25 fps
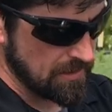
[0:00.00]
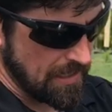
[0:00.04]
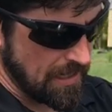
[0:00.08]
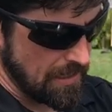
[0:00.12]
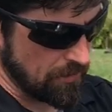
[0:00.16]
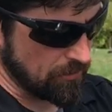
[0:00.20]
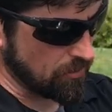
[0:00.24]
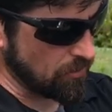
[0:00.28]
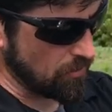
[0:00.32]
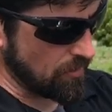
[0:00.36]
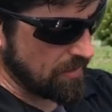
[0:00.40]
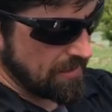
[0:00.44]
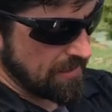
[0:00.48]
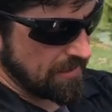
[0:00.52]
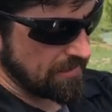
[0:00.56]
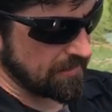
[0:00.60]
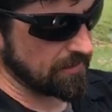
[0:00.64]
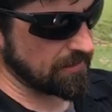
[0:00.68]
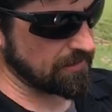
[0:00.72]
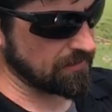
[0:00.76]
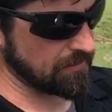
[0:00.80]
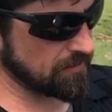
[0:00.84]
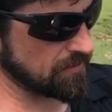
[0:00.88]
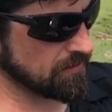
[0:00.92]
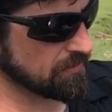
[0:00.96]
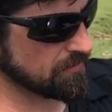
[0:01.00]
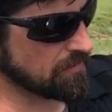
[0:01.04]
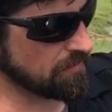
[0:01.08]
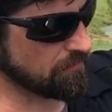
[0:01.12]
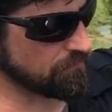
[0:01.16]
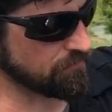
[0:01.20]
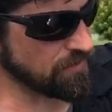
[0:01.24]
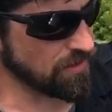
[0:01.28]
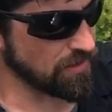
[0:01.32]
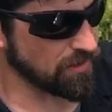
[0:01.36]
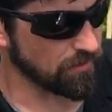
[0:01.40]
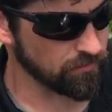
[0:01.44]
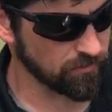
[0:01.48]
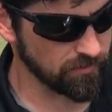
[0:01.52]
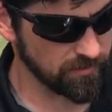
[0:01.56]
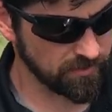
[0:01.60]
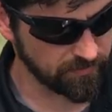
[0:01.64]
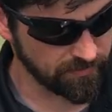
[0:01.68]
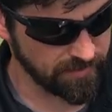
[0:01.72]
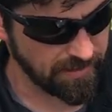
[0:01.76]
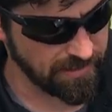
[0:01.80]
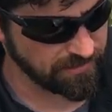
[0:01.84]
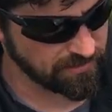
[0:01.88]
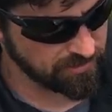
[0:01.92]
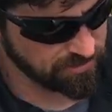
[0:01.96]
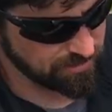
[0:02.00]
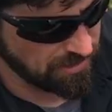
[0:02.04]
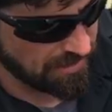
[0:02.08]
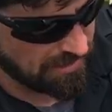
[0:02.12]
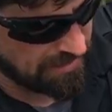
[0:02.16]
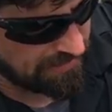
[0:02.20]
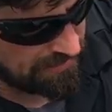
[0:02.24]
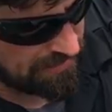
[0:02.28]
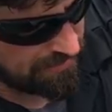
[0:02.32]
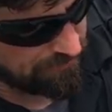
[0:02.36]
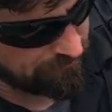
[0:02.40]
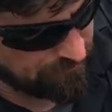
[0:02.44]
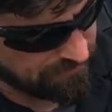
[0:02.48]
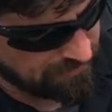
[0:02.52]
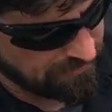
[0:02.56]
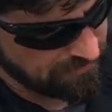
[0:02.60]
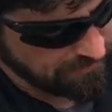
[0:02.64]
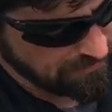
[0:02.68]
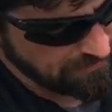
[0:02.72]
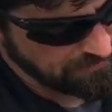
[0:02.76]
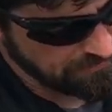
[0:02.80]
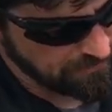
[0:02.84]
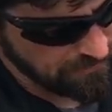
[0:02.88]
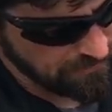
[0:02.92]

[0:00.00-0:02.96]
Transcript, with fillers: I'll go ahead and give you a real nice shot of it